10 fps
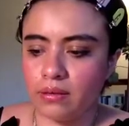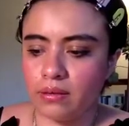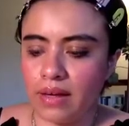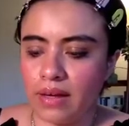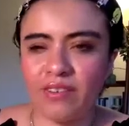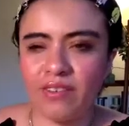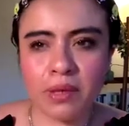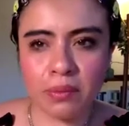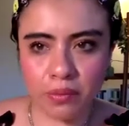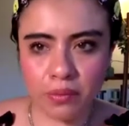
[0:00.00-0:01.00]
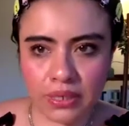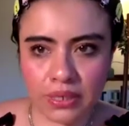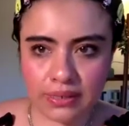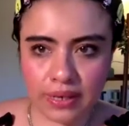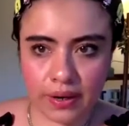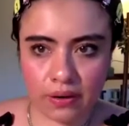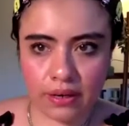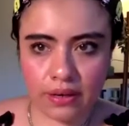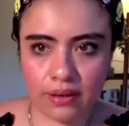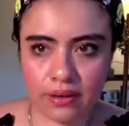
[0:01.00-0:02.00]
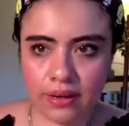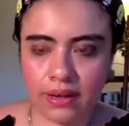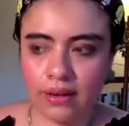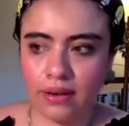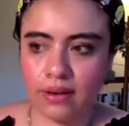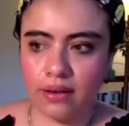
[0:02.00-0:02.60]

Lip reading: I find people pretty scary, and